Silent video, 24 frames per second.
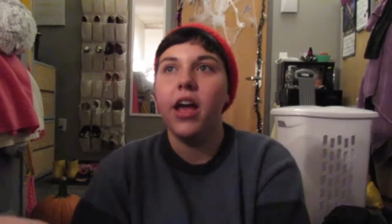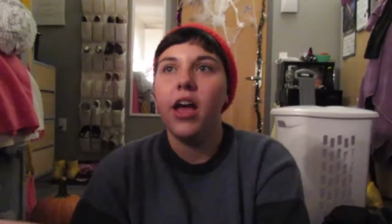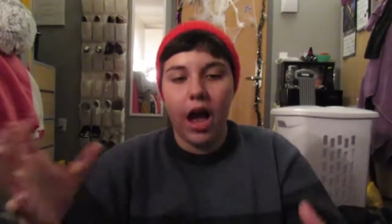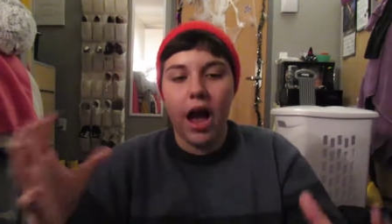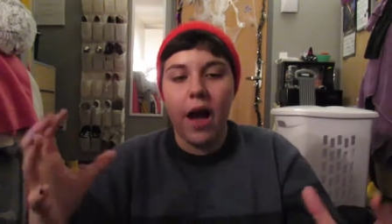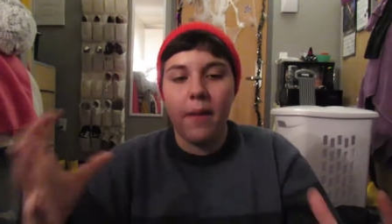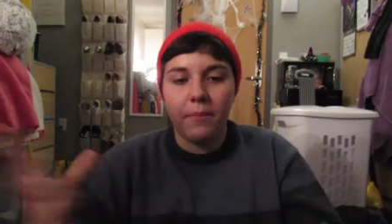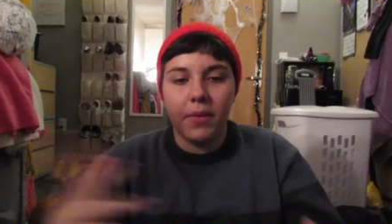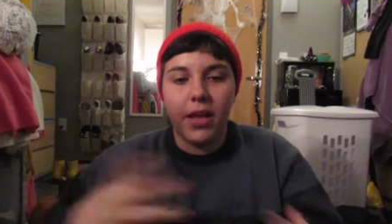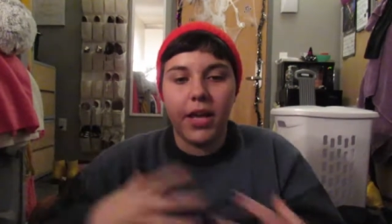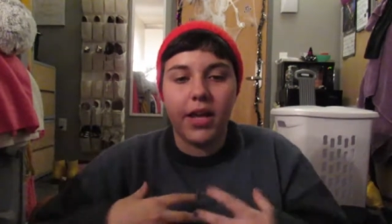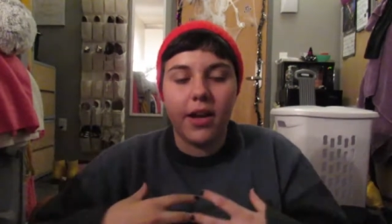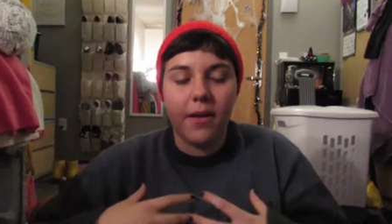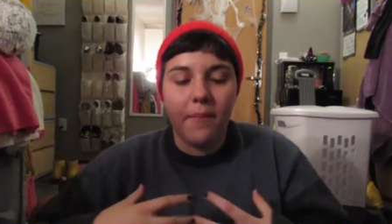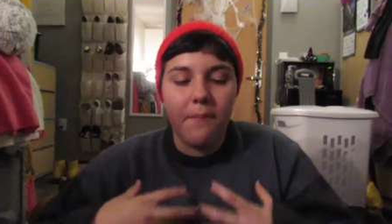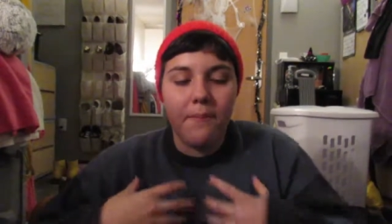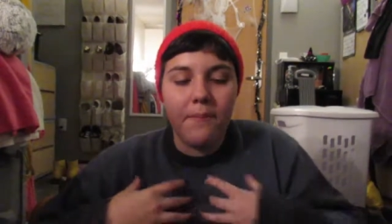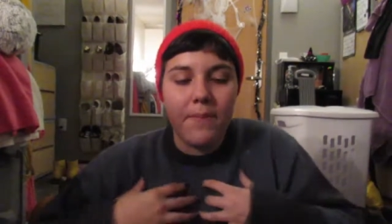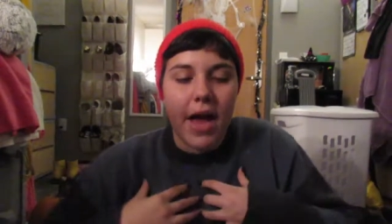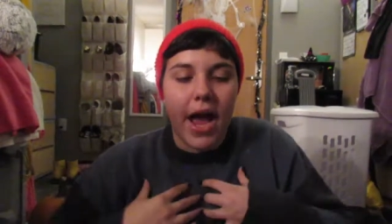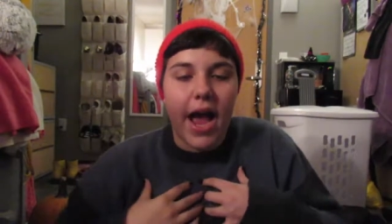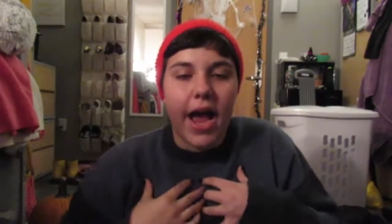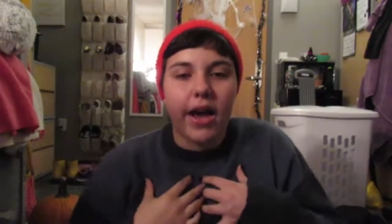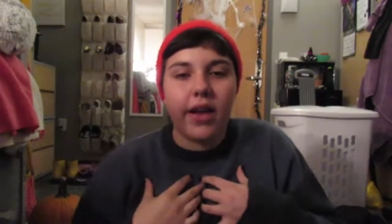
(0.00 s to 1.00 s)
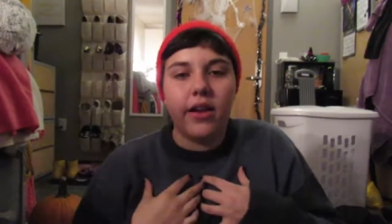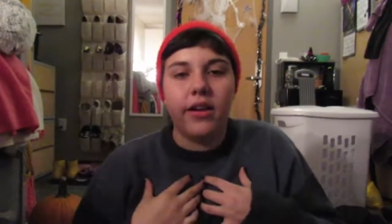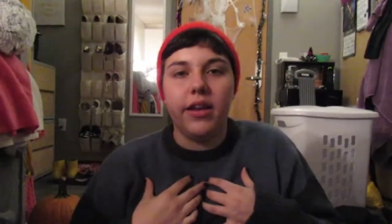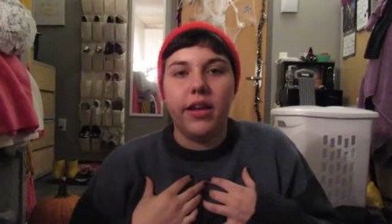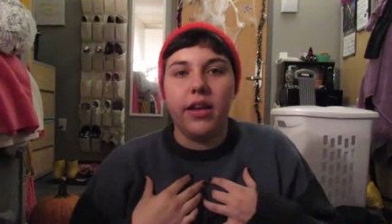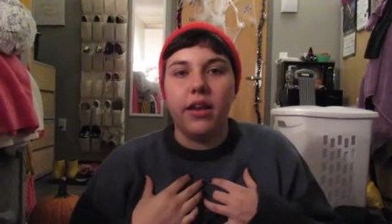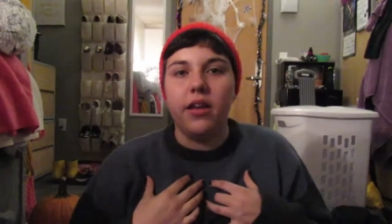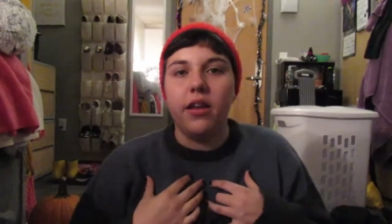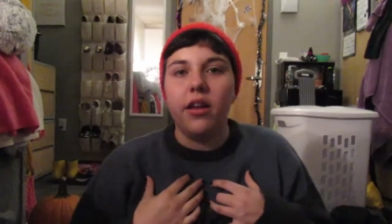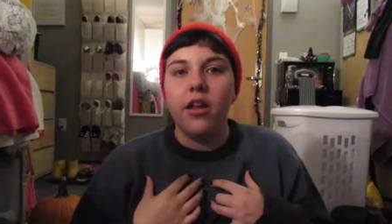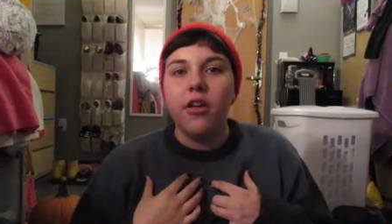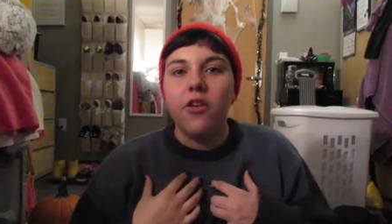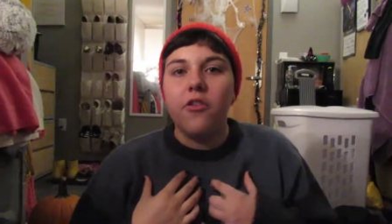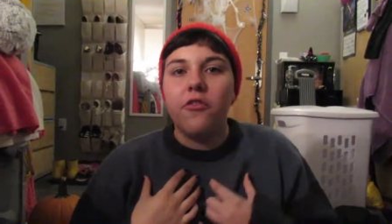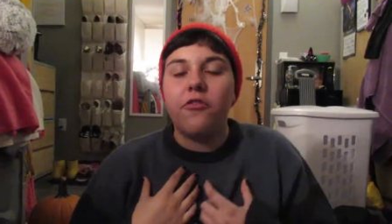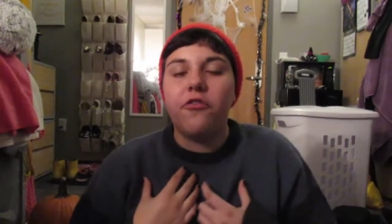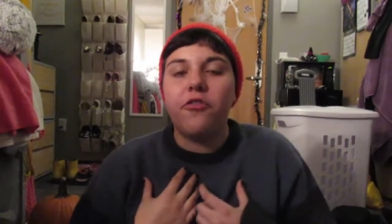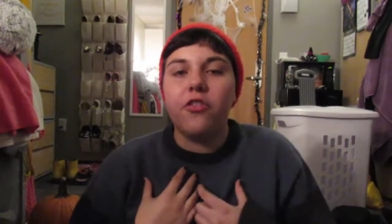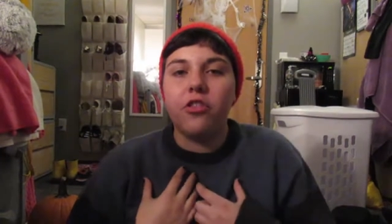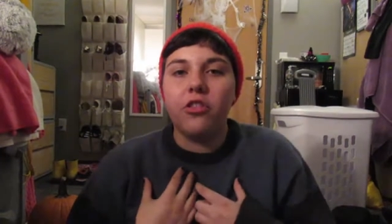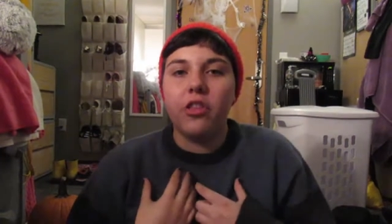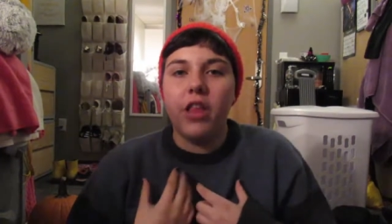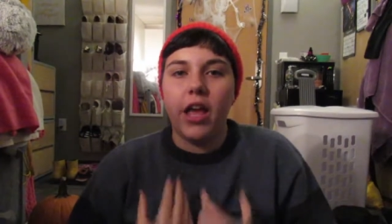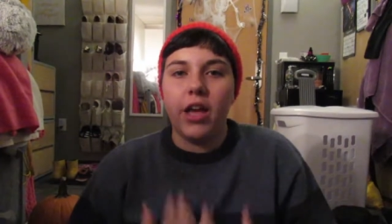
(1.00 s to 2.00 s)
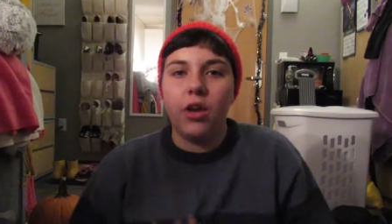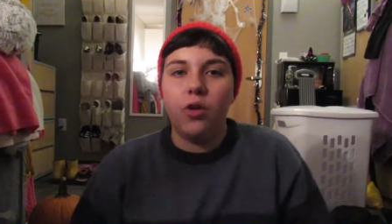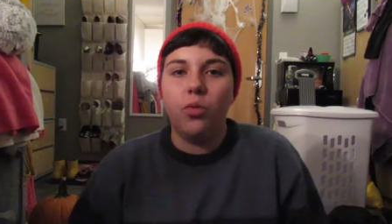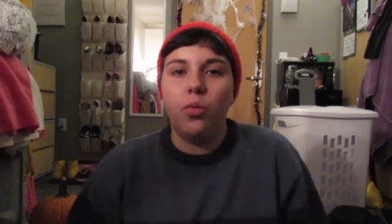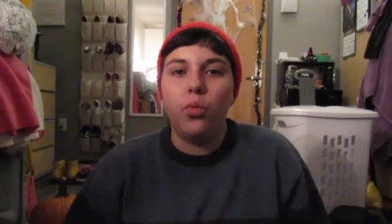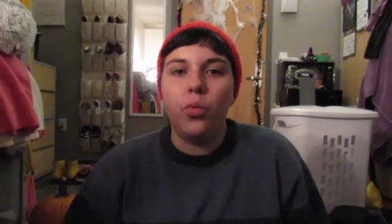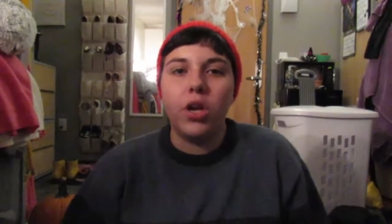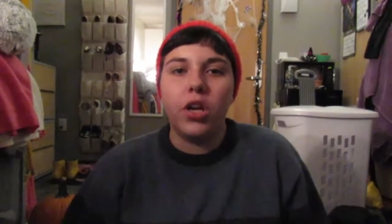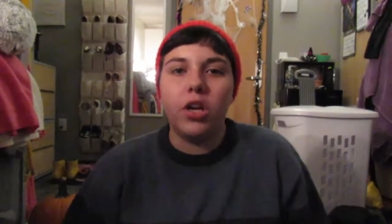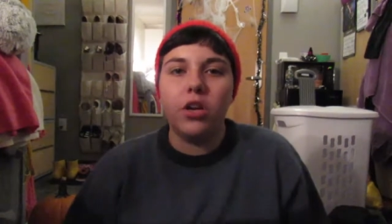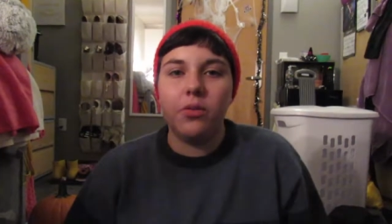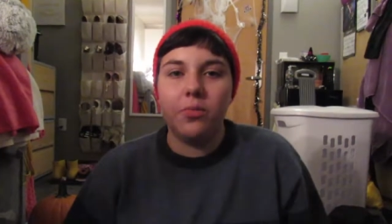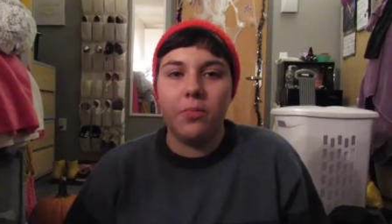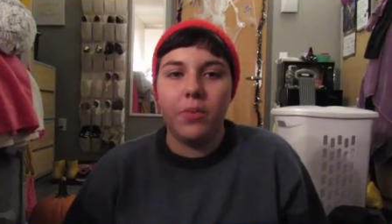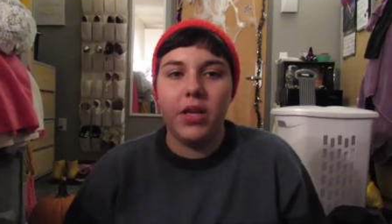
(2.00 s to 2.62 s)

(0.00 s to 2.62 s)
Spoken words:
I'm like a magnet for like weird